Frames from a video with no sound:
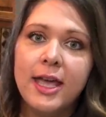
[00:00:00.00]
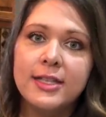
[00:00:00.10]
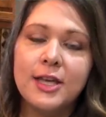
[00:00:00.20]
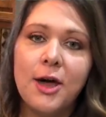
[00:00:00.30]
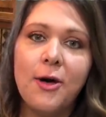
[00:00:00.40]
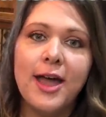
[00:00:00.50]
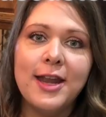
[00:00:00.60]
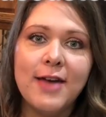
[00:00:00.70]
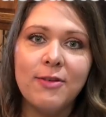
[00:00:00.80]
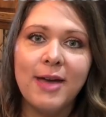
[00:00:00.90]
So,
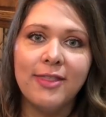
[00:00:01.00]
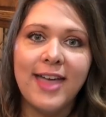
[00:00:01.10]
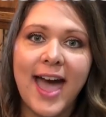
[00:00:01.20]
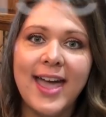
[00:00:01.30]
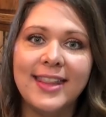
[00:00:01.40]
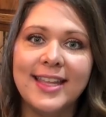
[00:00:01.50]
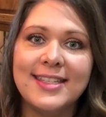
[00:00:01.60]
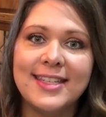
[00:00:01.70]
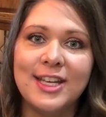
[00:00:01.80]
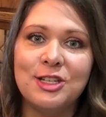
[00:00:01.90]
enough about that, and
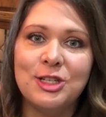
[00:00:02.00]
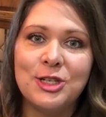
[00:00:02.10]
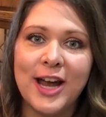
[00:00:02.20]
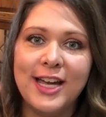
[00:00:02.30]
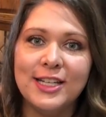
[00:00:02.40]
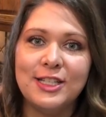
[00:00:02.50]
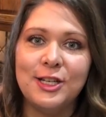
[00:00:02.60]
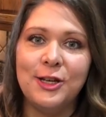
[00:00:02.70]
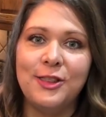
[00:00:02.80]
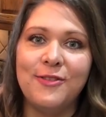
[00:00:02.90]
let's get straight to the